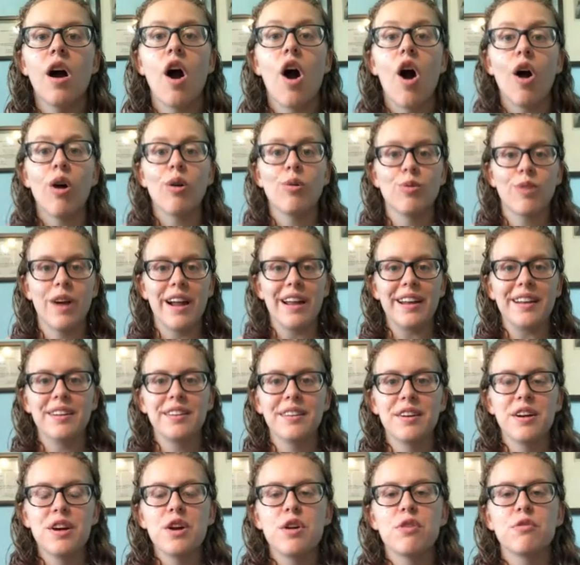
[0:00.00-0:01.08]
All right,
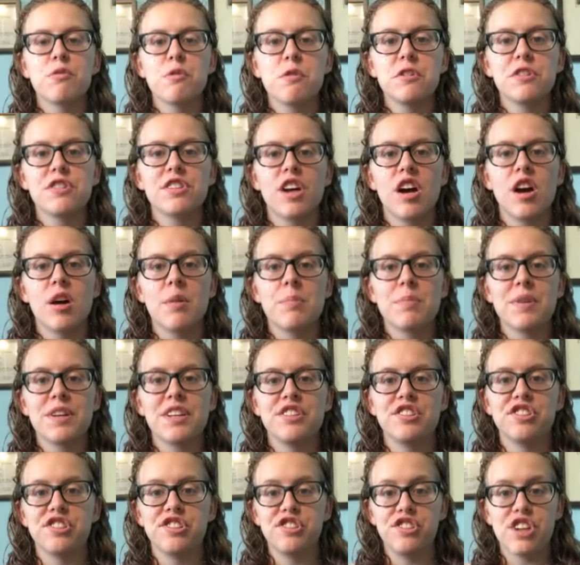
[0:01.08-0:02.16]
first up
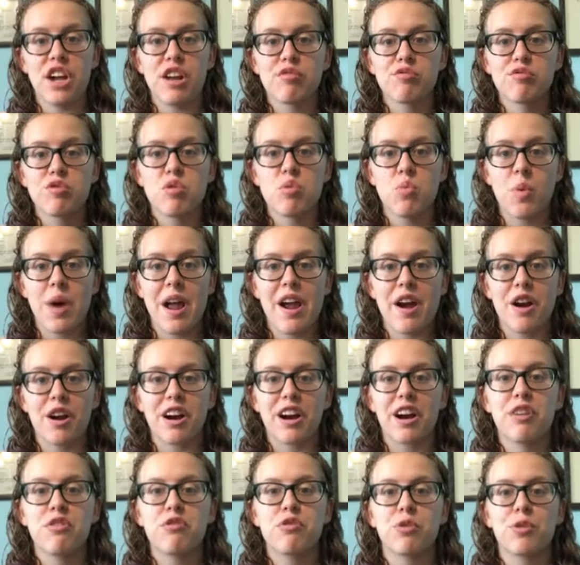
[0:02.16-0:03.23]
is general
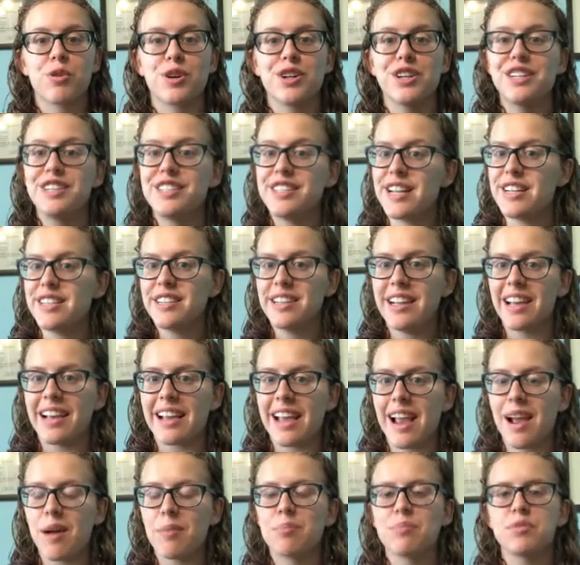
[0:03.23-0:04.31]
wear for day-to-day
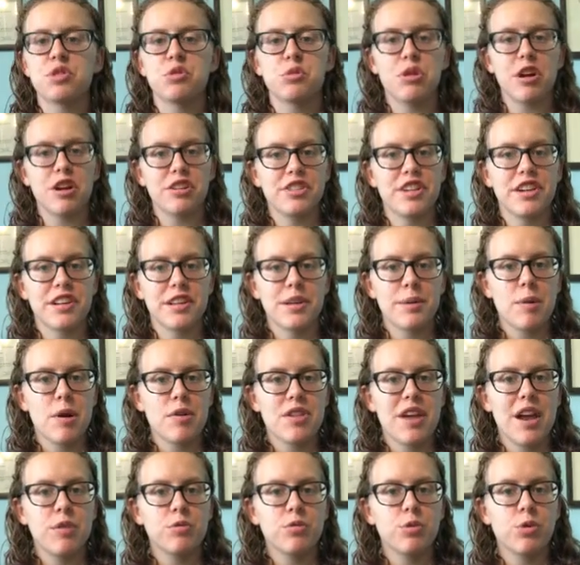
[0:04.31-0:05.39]
camp. So we're not talking about
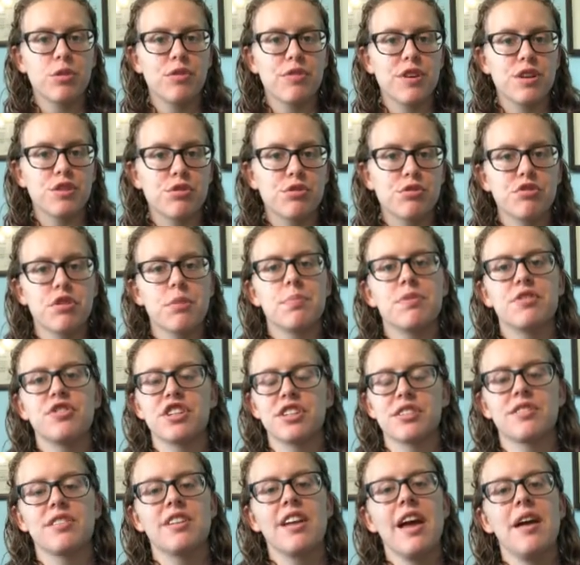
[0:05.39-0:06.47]
the outdoor adventure trip
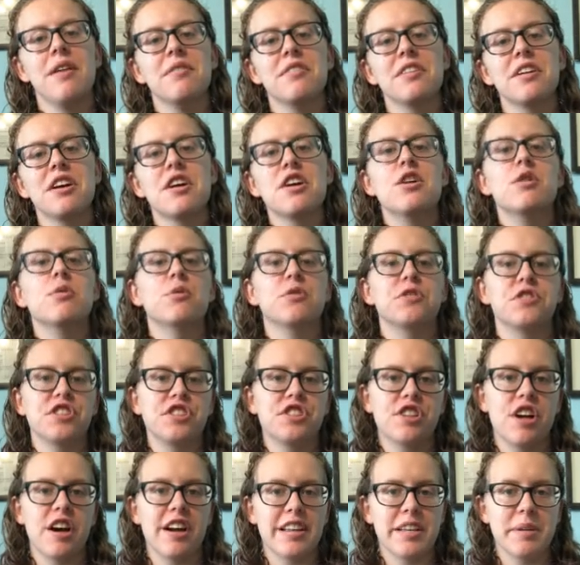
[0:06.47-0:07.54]
just yet, we're
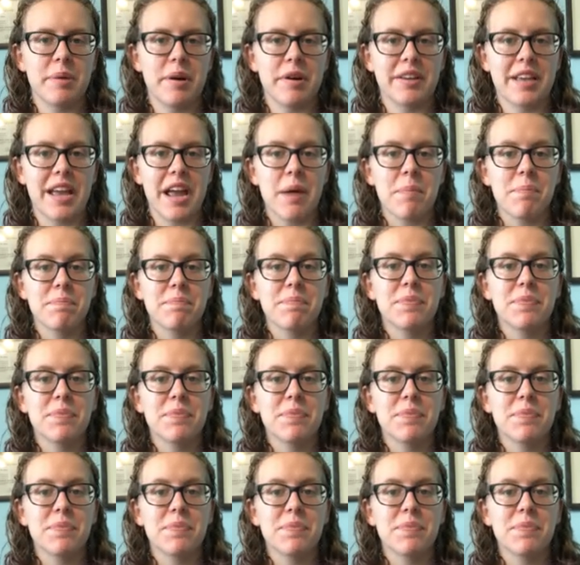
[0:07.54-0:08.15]
just talking about camp.